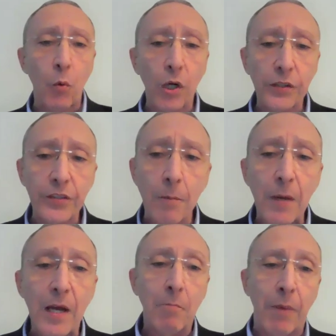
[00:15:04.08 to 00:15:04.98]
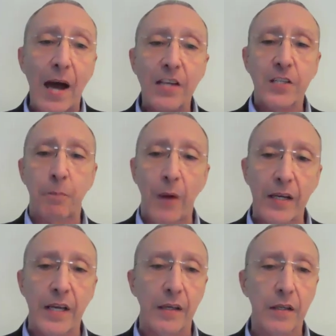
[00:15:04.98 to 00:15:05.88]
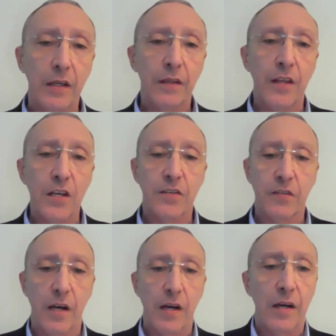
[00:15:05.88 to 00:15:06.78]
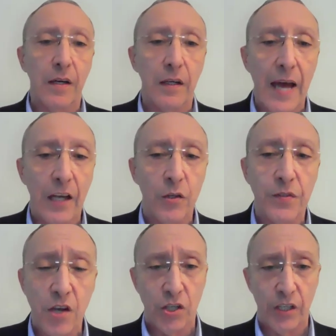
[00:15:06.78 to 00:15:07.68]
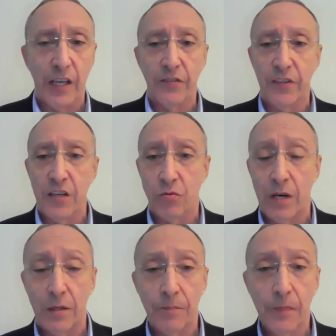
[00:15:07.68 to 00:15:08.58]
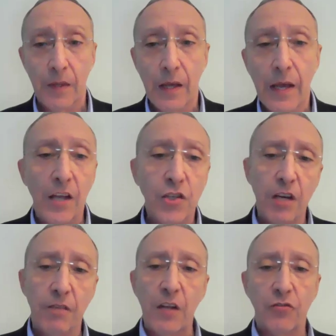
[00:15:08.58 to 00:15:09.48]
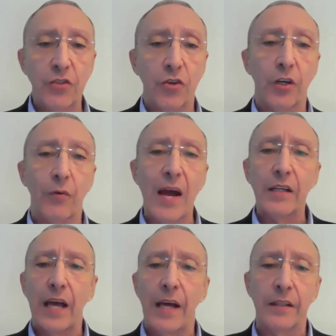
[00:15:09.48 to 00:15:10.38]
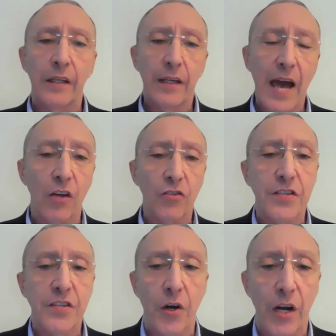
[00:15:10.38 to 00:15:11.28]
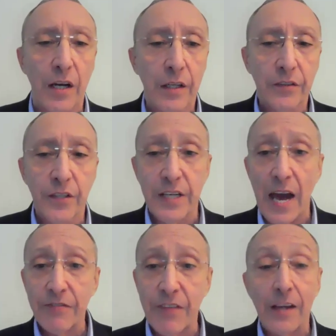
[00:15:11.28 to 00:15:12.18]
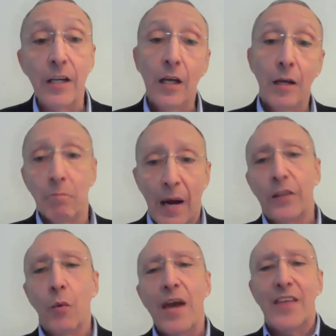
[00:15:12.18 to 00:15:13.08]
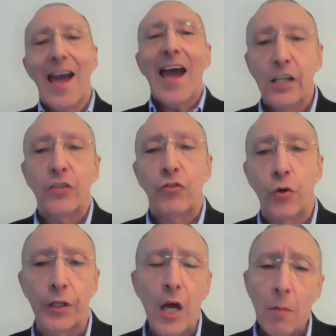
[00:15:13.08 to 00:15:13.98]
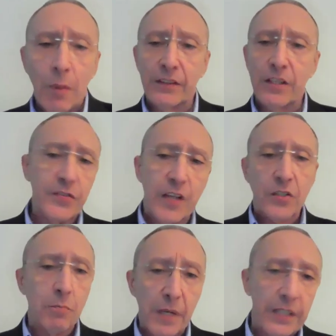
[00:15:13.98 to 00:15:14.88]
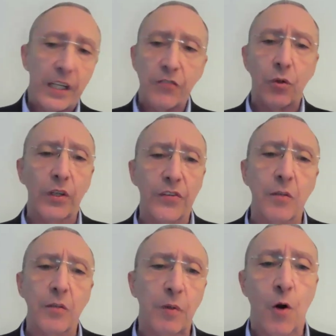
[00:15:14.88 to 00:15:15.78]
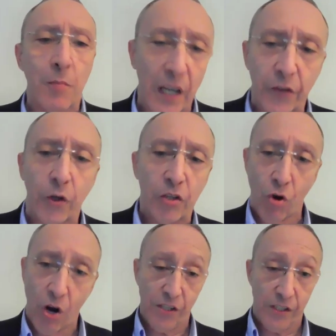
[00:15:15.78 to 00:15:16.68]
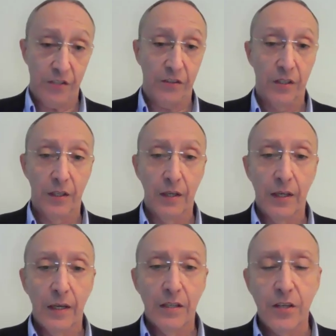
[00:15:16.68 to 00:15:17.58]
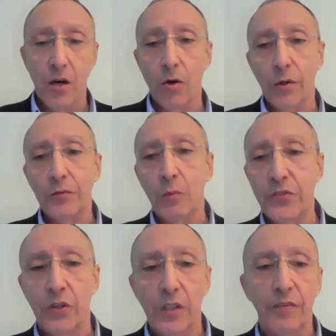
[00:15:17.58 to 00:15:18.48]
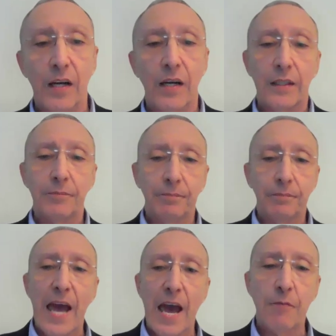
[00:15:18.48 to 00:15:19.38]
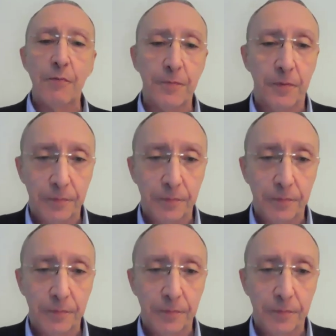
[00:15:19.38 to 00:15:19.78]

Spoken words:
worked up by spreading this accusation against Israel. And she eventually turned around, and Al Jazeera denied that. By the way, they added to it, but this doesn't mean that Israel isn't performing other atrocities. So it was sort of a half